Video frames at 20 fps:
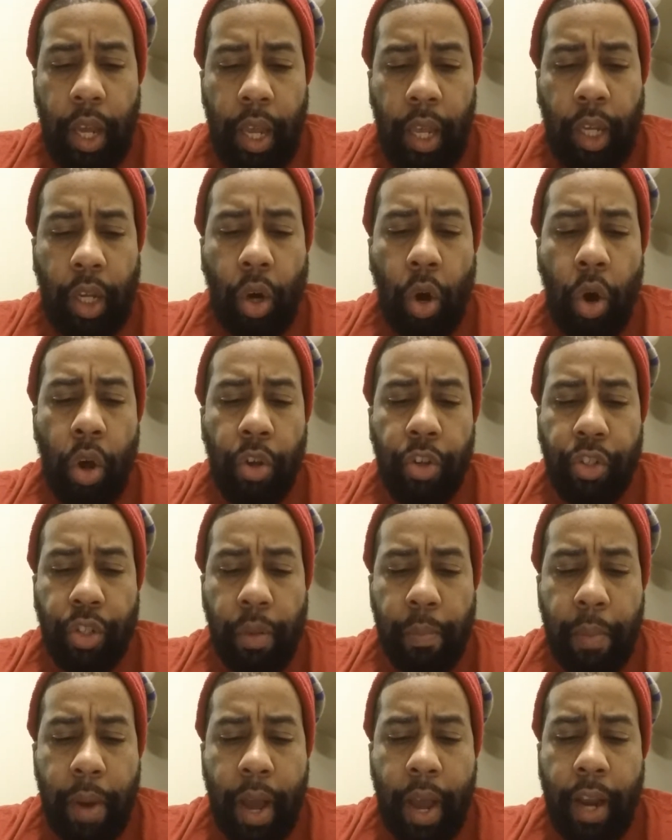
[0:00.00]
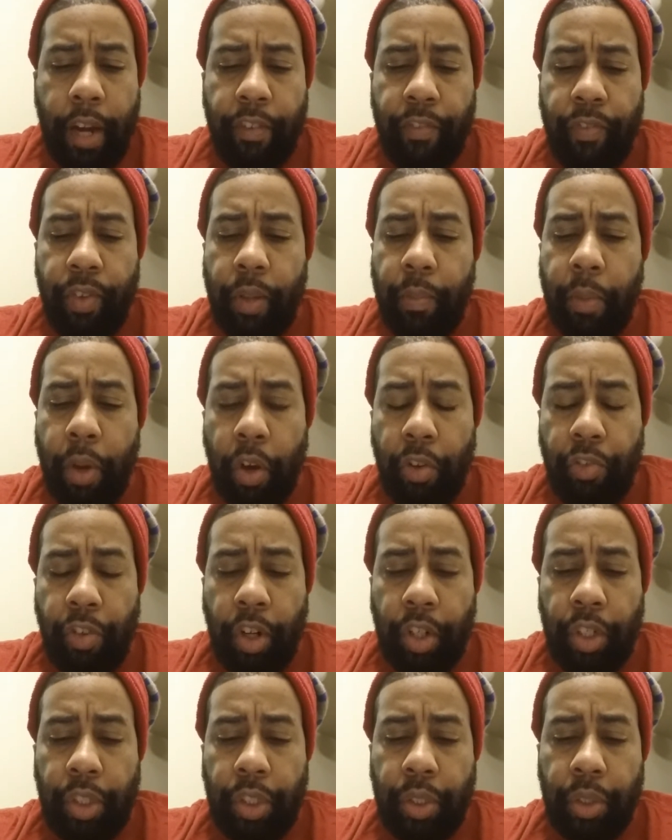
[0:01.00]
It calls to mind female
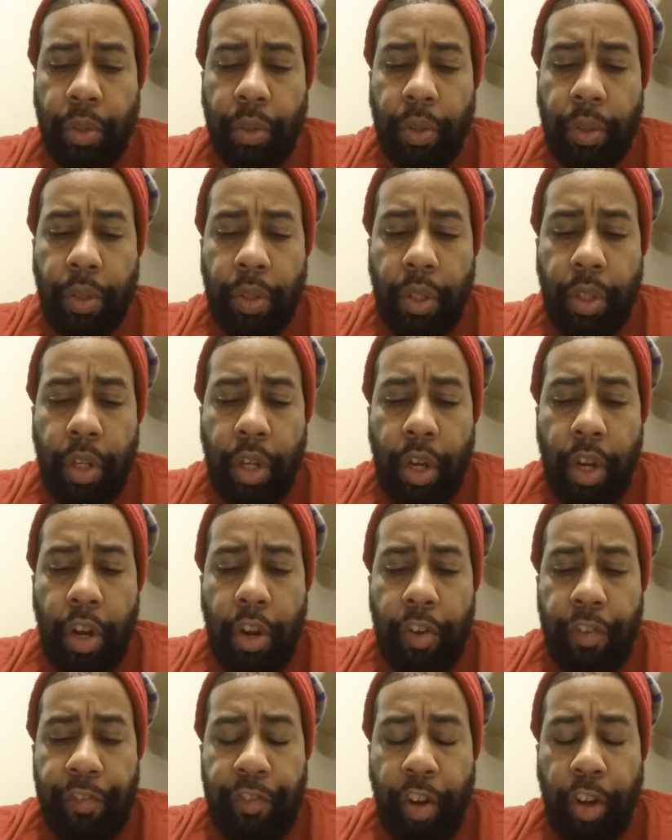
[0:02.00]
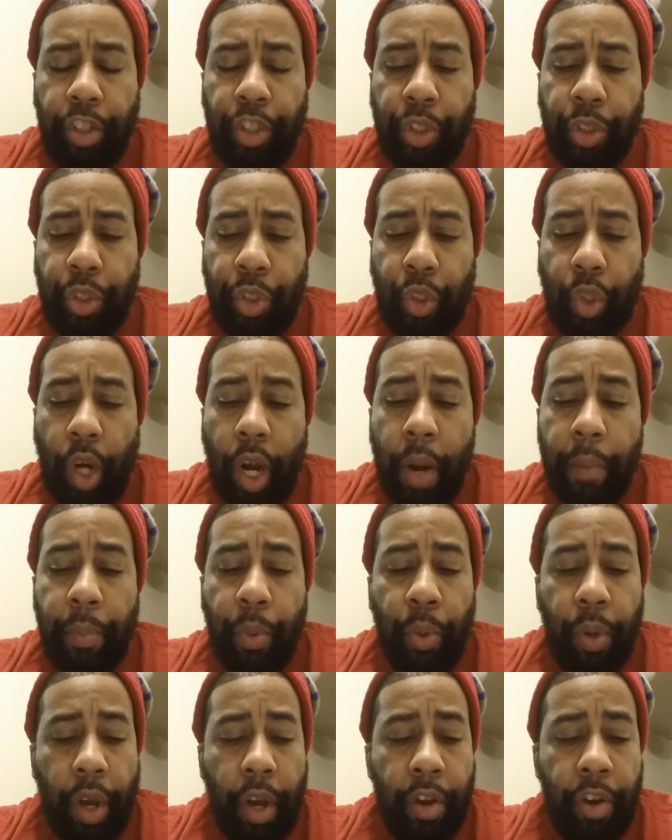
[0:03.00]
virtue, virtue
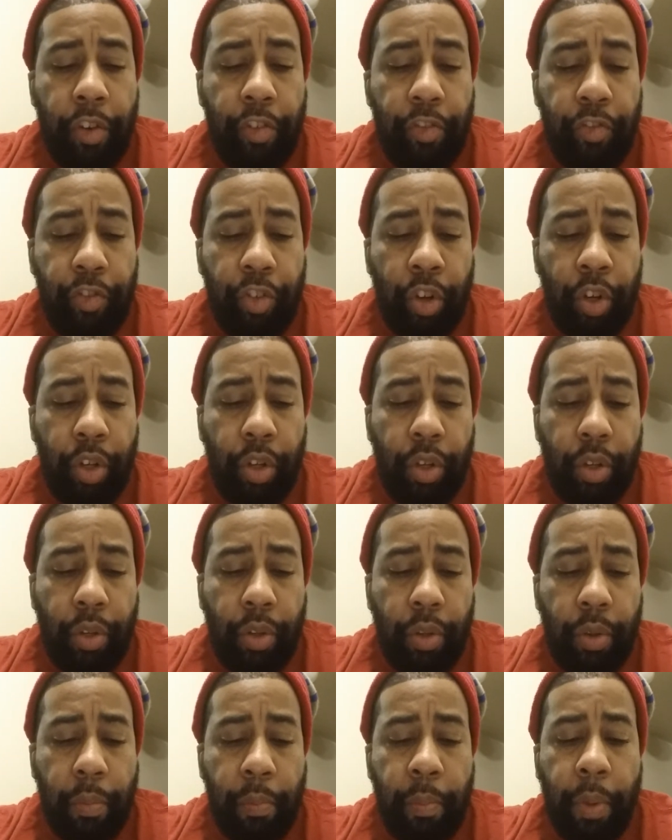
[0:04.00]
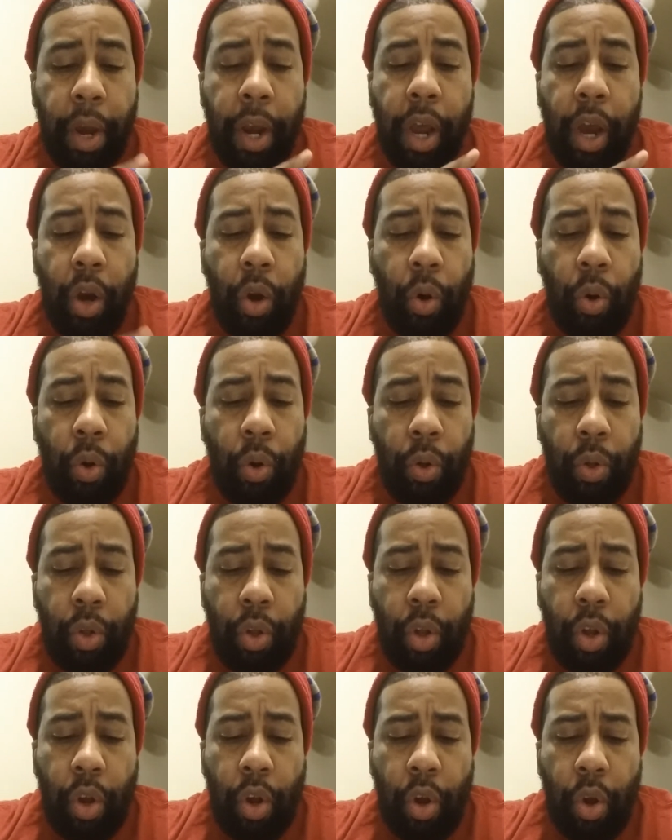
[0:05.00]
trampled underfoot. But oh,
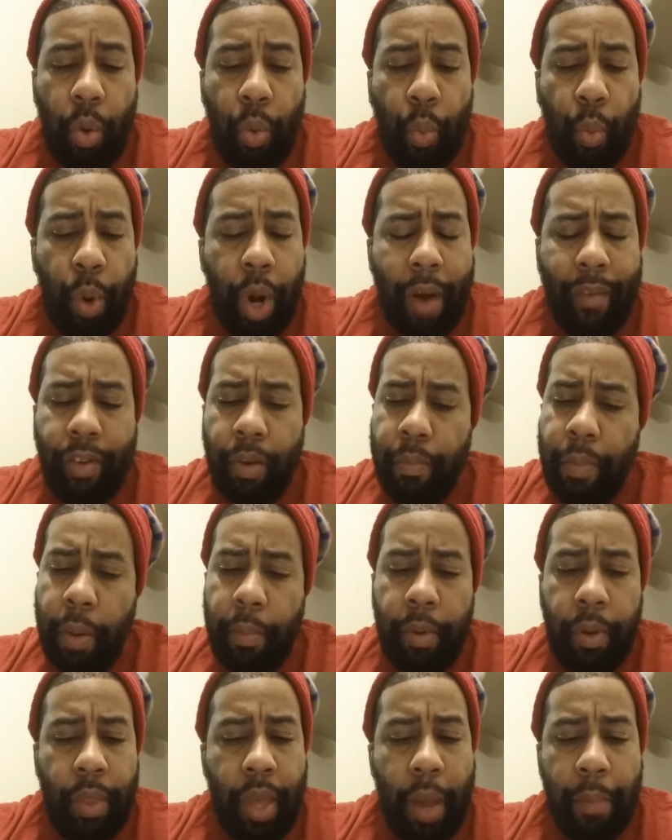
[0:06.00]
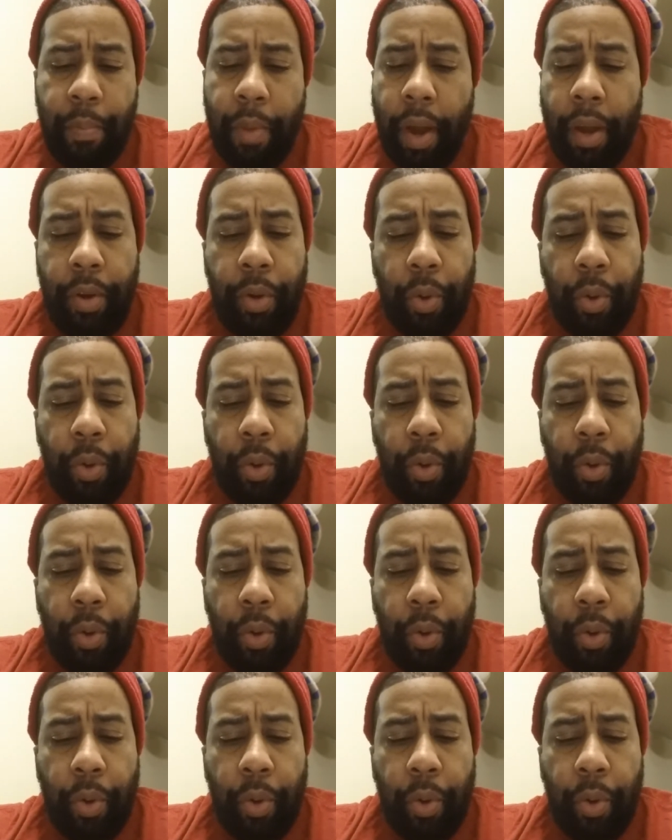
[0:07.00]
when I remember that my